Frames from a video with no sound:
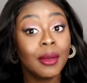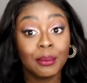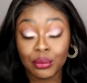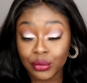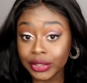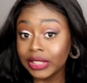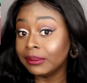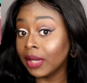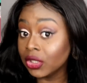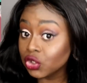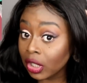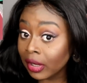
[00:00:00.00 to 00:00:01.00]
pretty
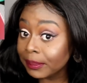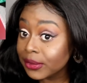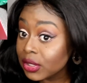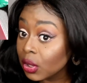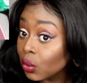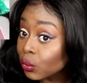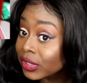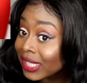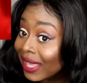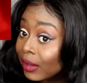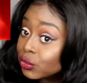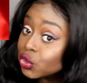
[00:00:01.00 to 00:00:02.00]
much up till
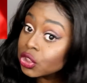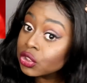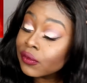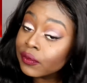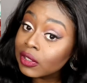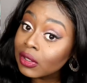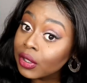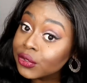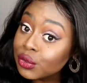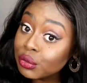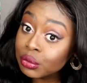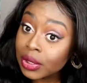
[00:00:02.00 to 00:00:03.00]
now. I was ginger for the
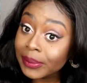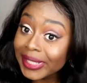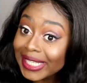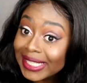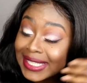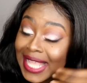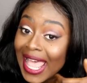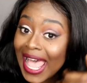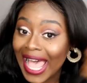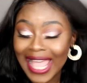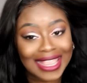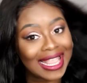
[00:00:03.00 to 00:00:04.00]
last three weeks,
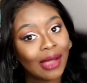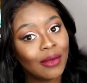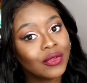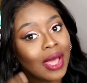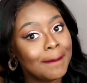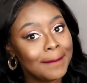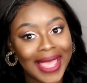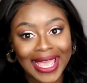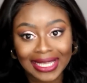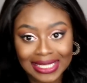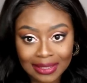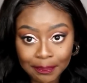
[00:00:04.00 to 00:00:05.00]
and now I've gone
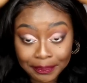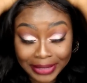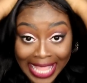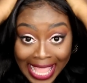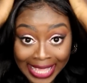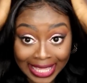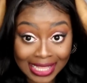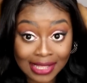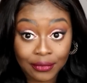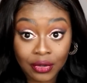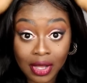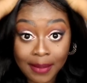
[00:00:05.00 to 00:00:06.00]
back to black and
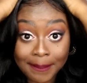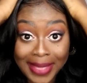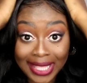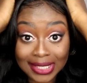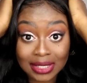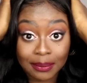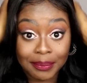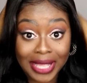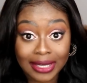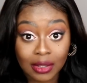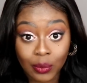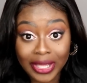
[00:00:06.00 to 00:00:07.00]
I've gone back to
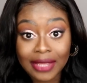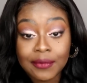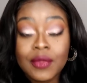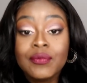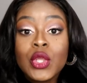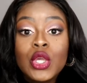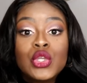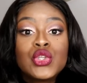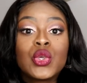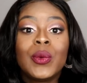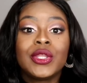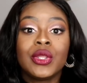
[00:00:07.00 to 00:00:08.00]
body wave,
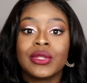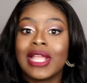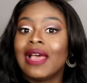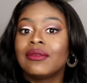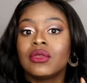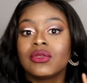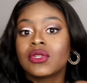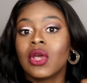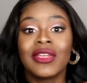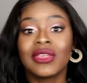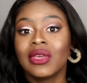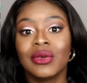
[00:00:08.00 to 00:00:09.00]
so I don't have those
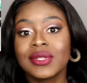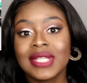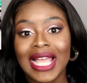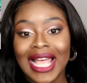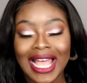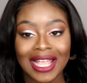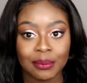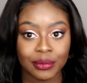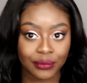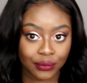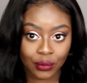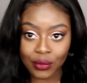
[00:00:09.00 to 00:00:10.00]
tight curls that I had
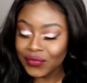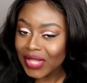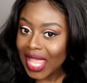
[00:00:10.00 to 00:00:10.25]
before.